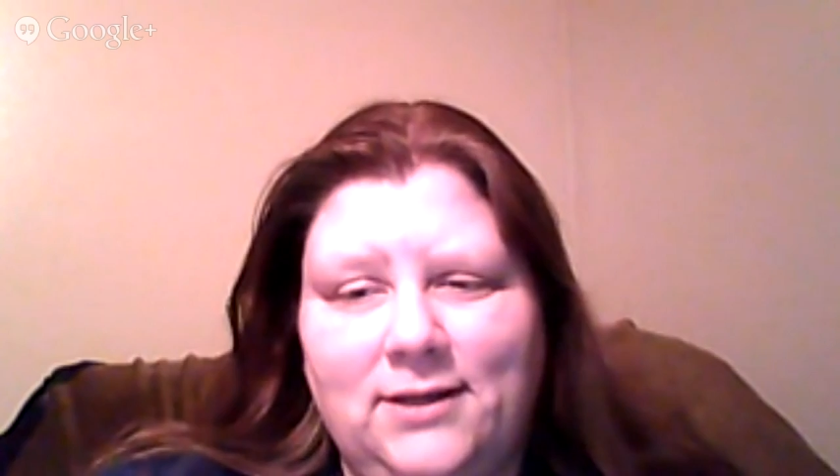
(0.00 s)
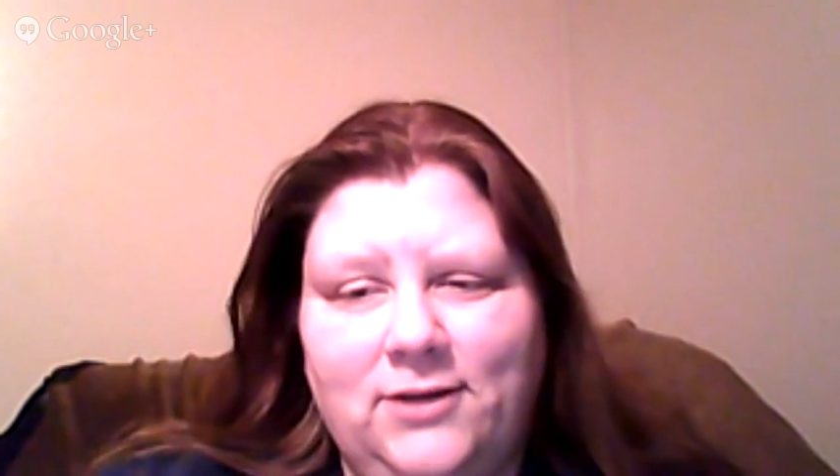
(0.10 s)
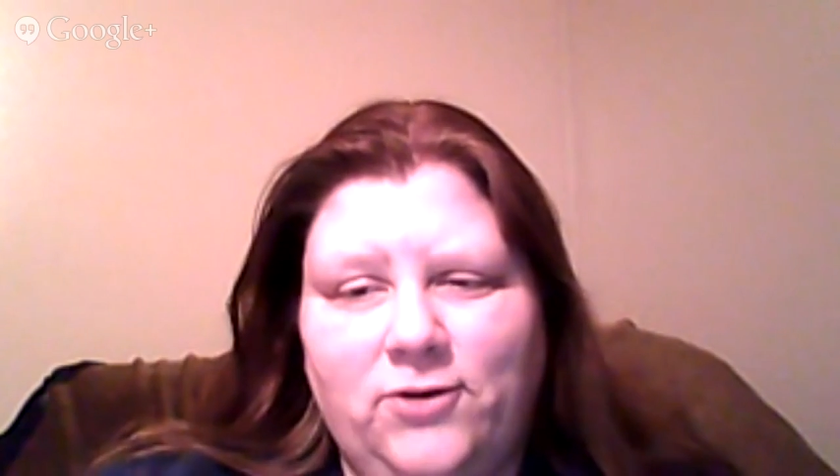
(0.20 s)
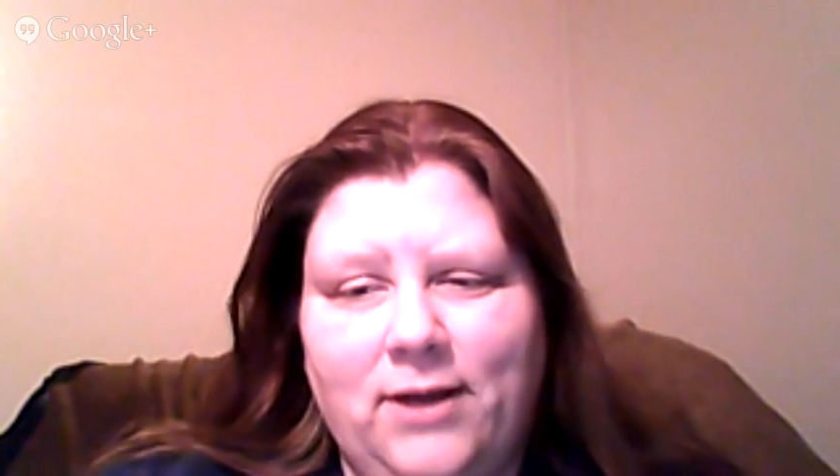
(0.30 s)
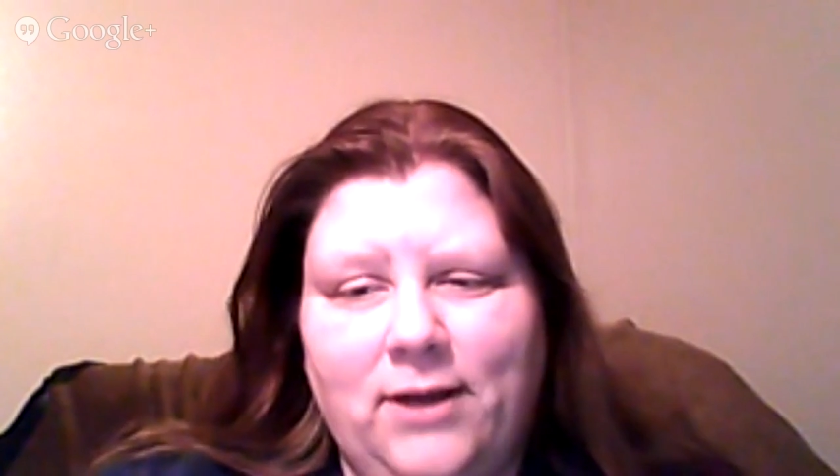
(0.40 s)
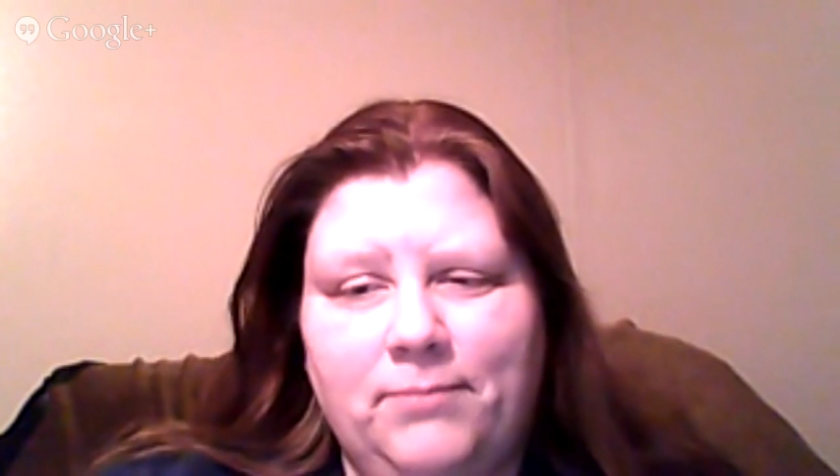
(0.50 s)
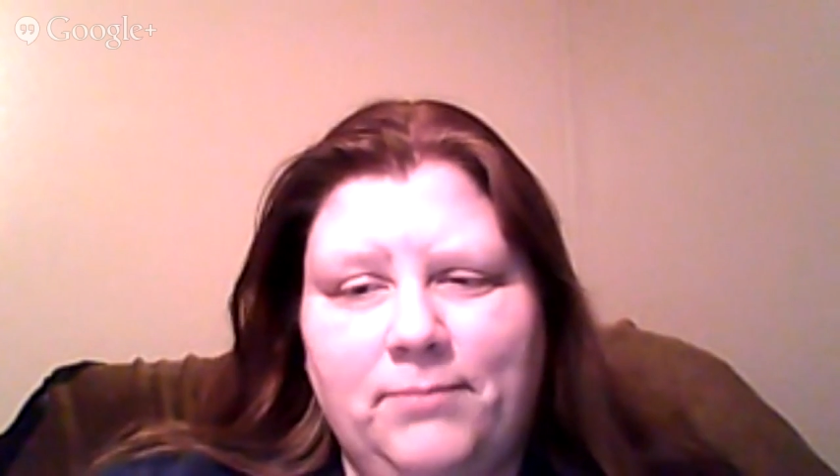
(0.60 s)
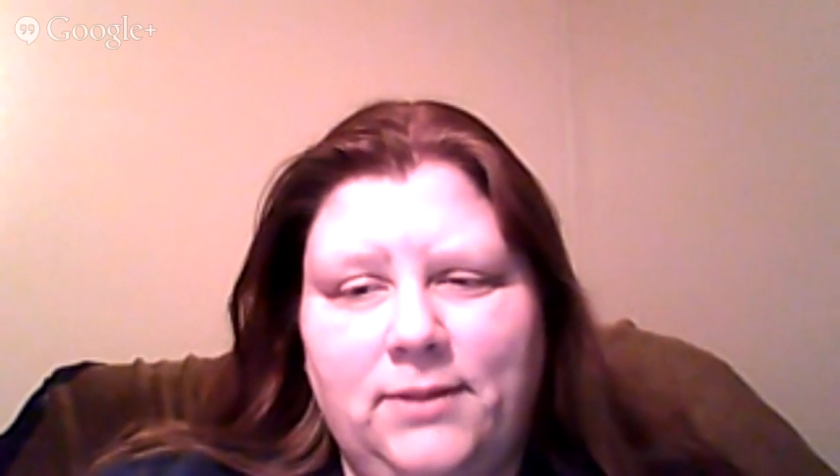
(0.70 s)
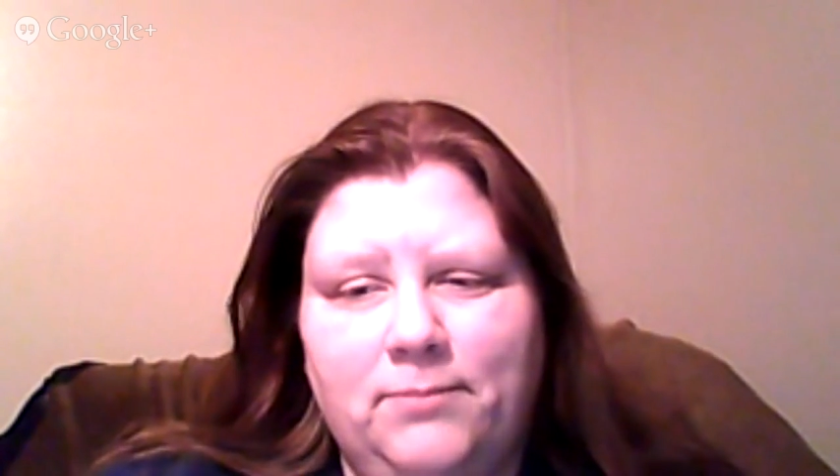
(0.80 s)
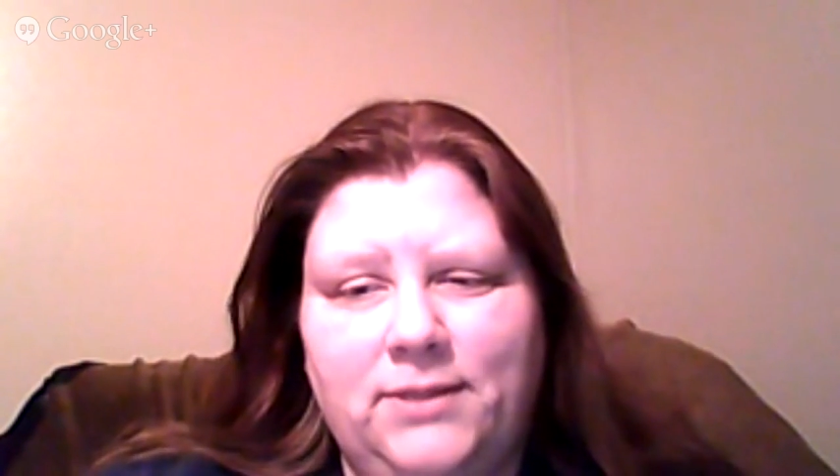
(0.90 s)
drop
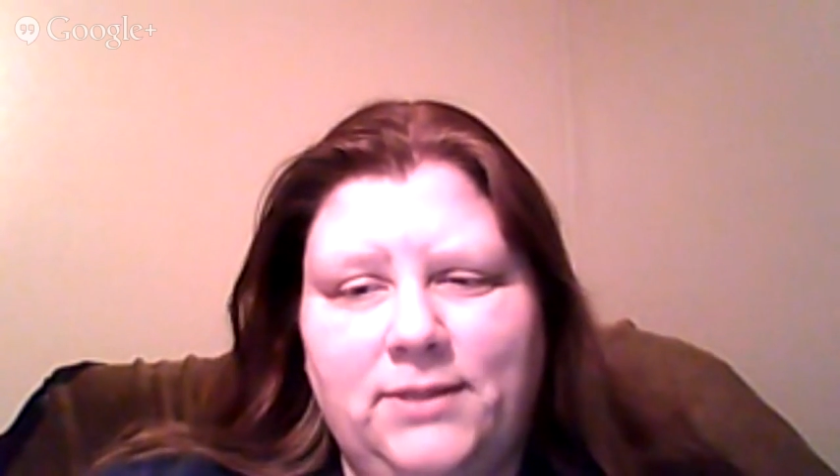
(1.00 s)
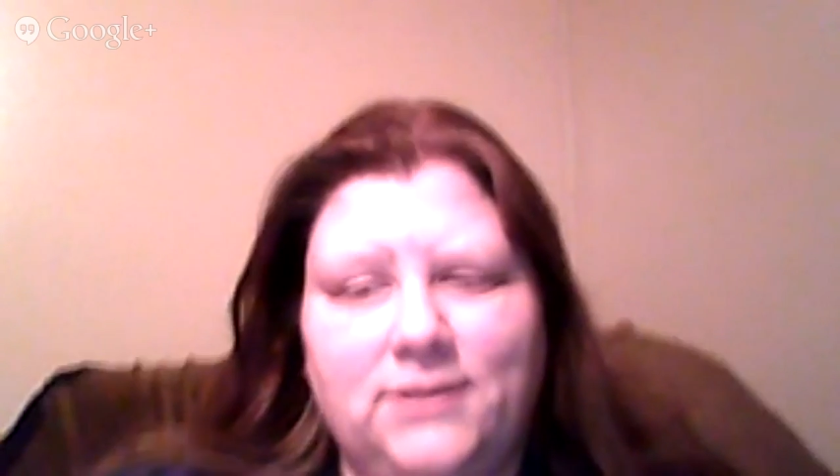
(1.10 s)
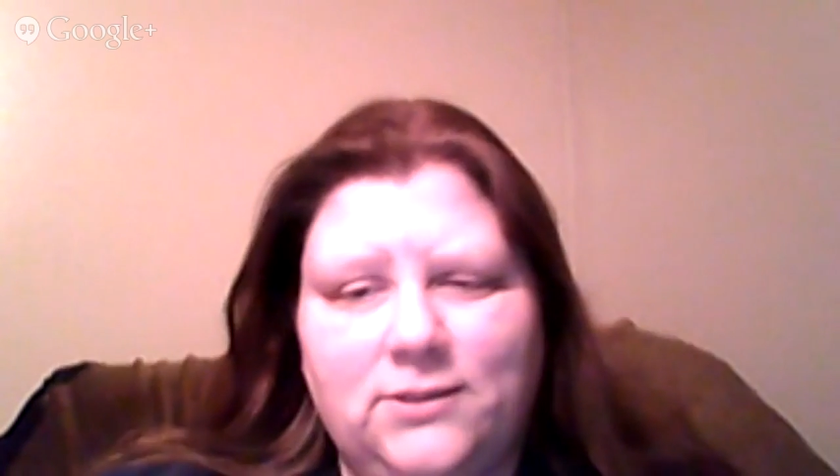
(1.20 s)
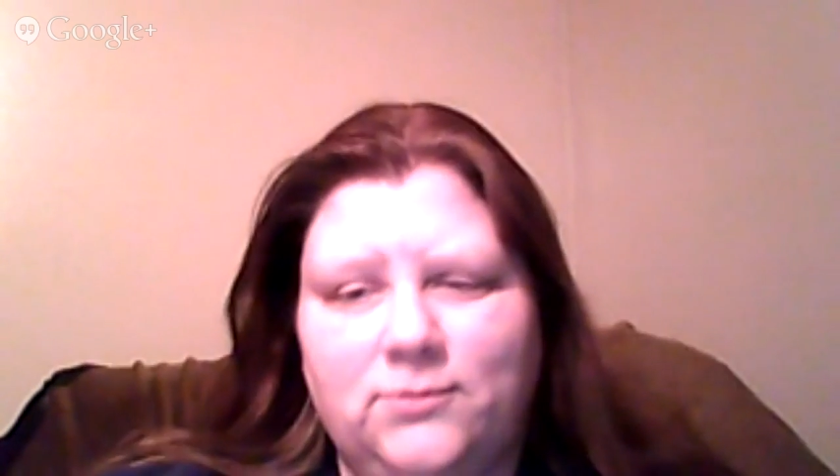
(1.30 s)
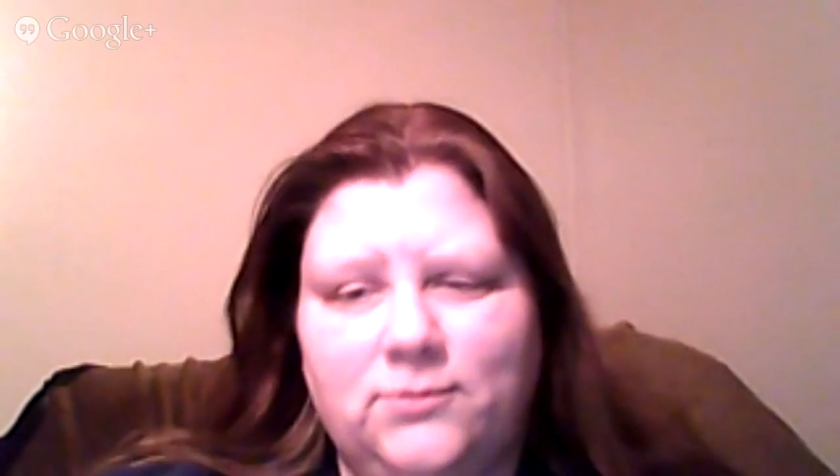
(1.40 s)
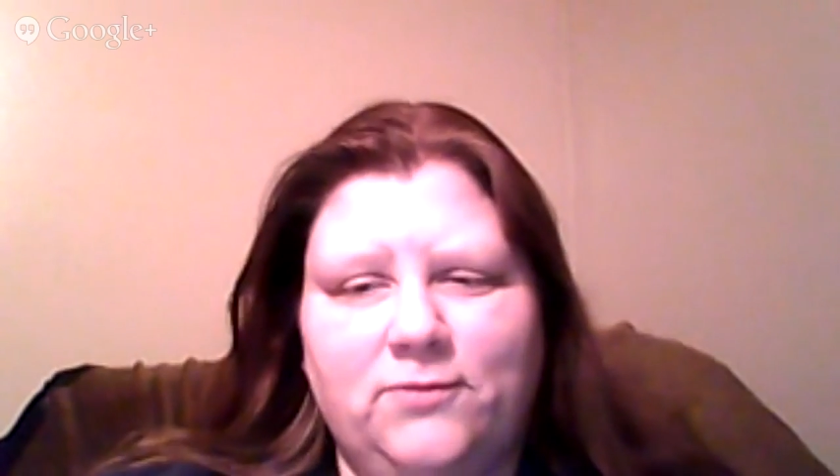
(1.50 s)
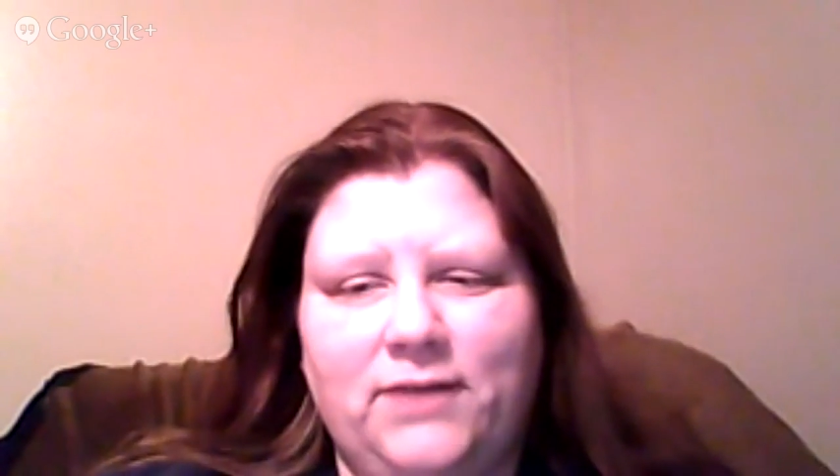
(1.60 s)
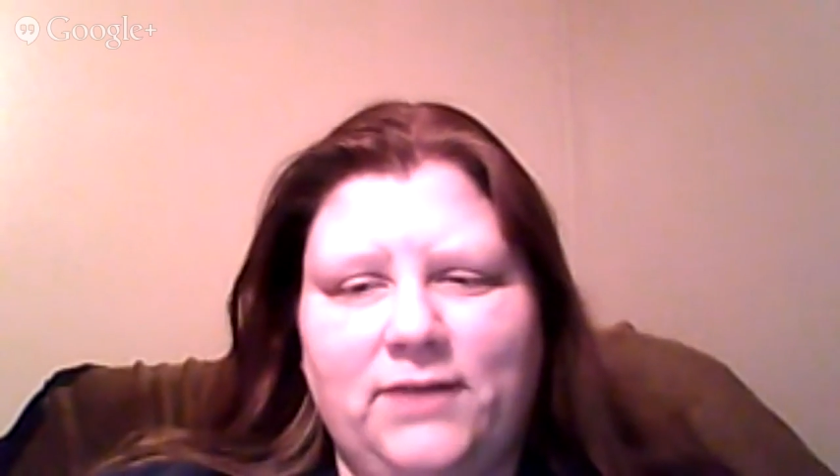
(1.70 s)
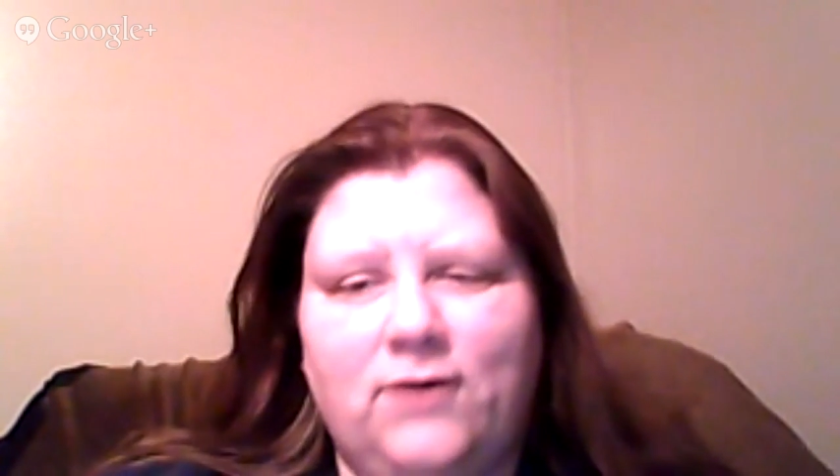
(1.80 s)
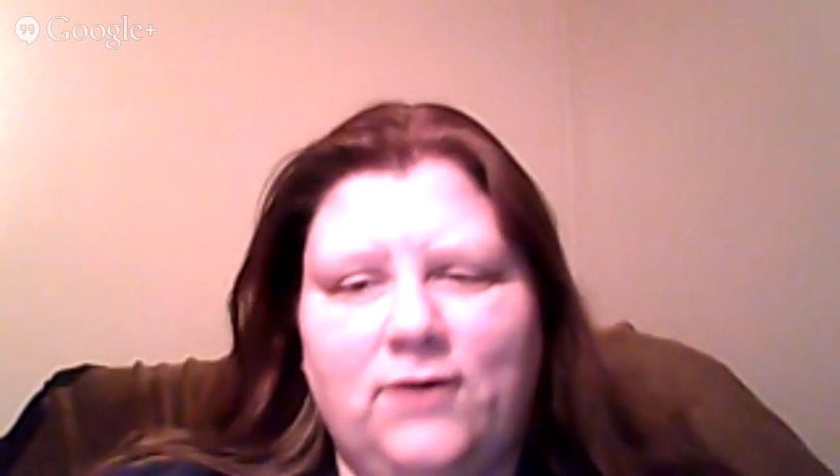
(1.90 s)
the biscuits with the
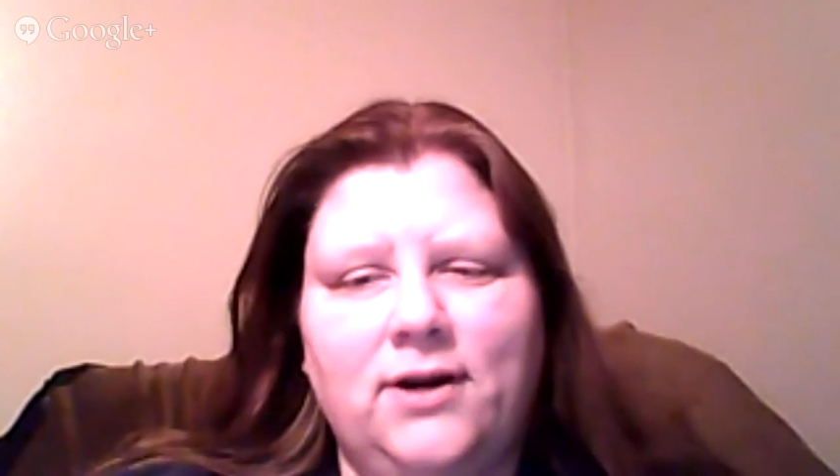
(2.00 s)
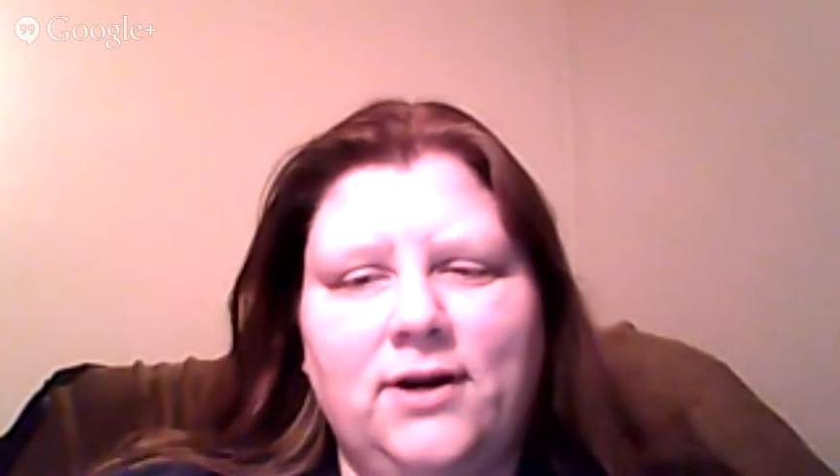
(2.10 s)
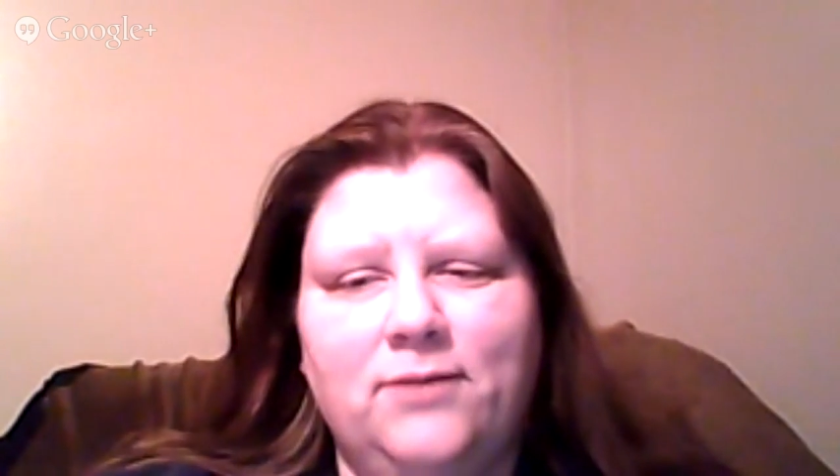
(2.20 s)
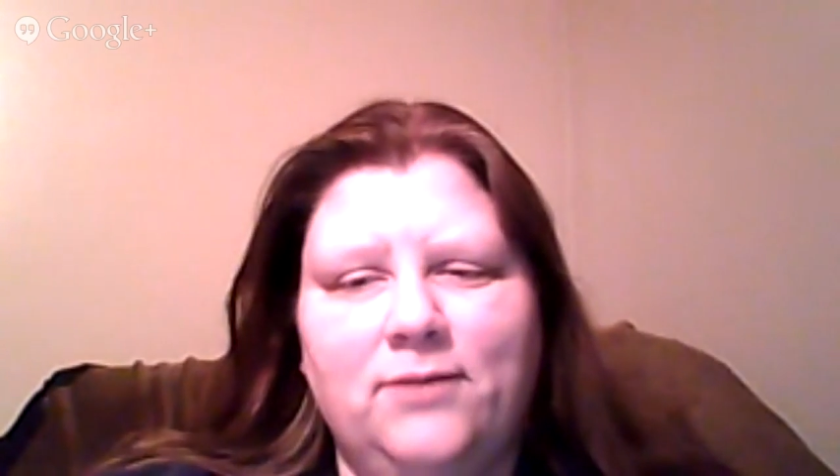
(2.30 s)
flour on